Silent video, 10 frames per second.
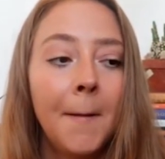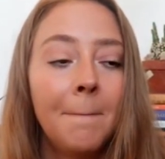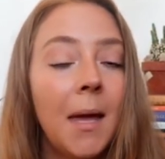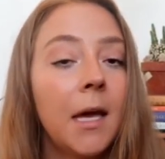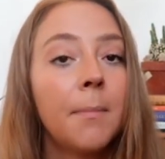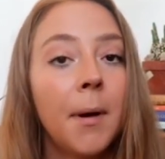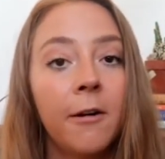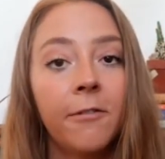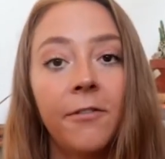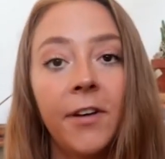makeup
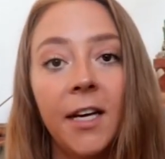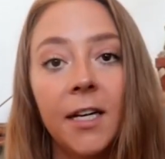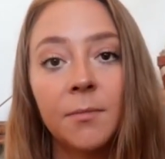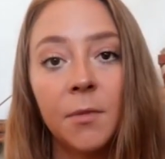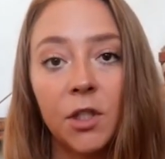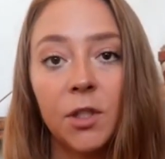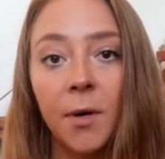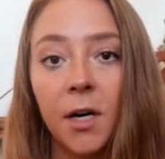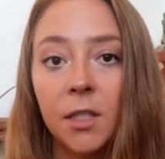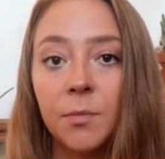off of it as much as
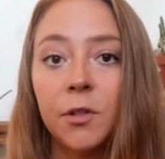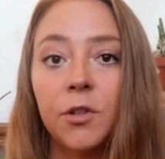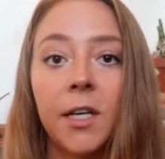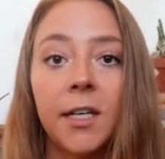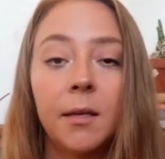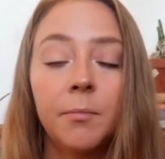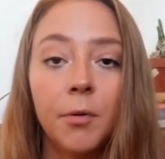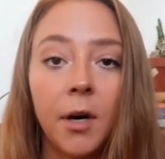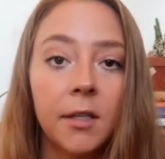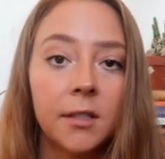possible. Try to keep
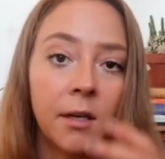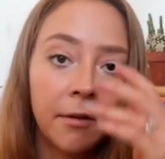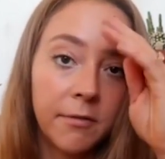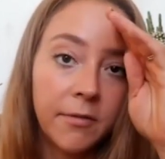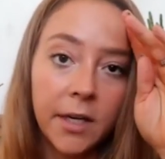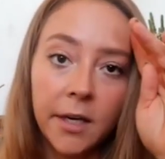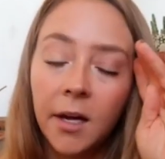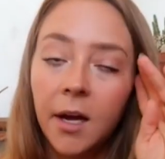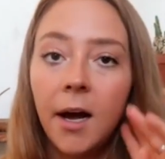products off of it.